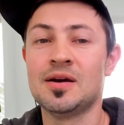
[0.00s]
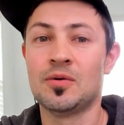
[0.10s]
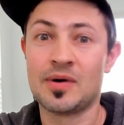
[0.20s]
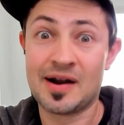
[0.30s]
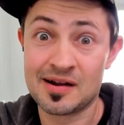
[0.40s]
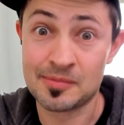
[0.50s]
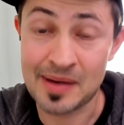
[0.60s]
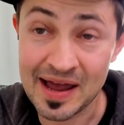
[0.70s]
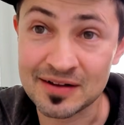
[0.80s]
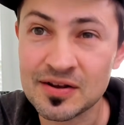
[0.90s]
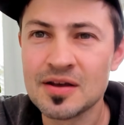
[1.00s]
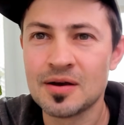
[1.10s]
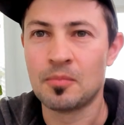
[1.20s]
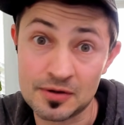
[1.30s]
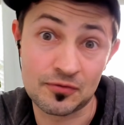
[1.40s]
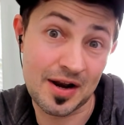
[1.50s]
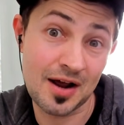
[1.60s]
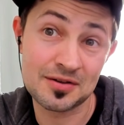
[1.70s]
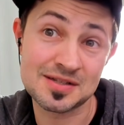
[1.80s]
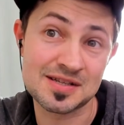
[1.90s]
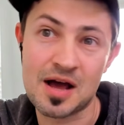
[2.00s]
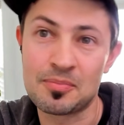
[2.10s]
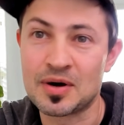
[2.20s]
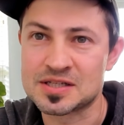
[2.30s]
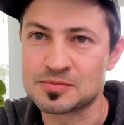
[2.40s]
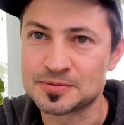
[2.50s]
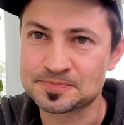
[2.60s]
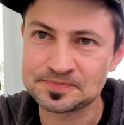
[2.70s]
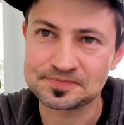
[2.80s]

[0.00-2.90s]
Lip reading: where I am at, but for now this is not possible.